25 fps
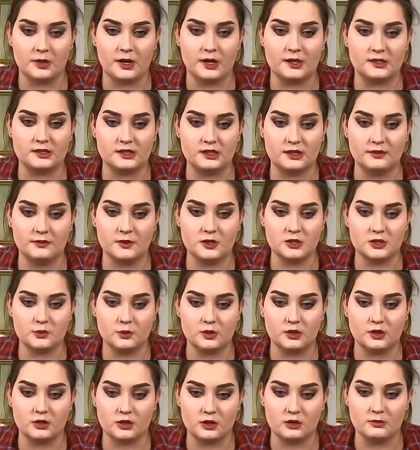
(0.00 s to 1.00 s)
bikes, the difference
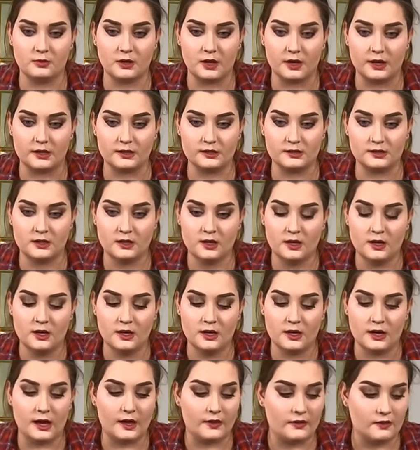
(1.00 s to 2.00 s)
between the dirt bikes
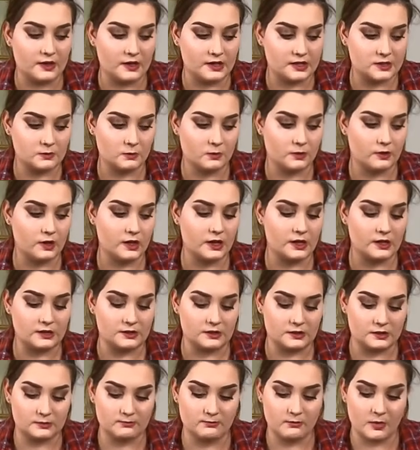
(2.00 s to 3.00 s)
and this one
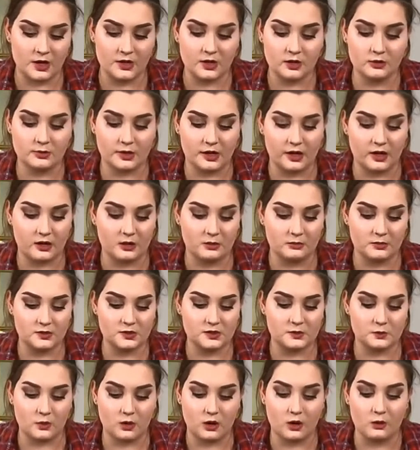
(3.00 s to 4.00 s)
is my dirt bike
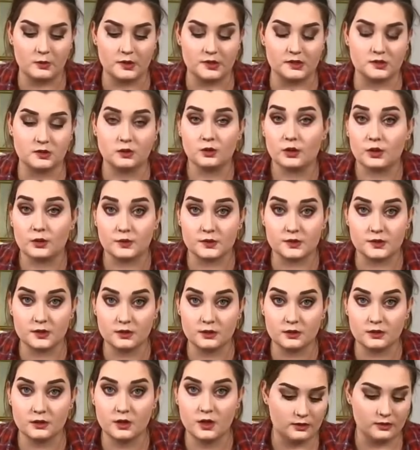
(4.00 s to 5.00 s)
helmets were always
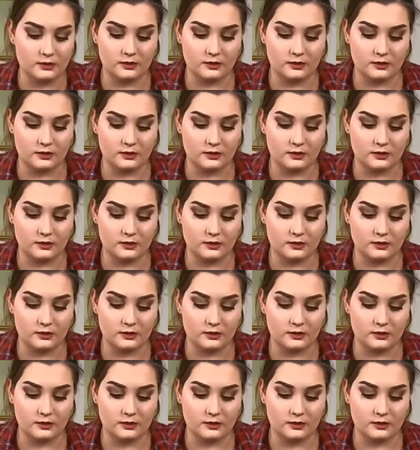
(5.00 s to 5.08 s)
looser.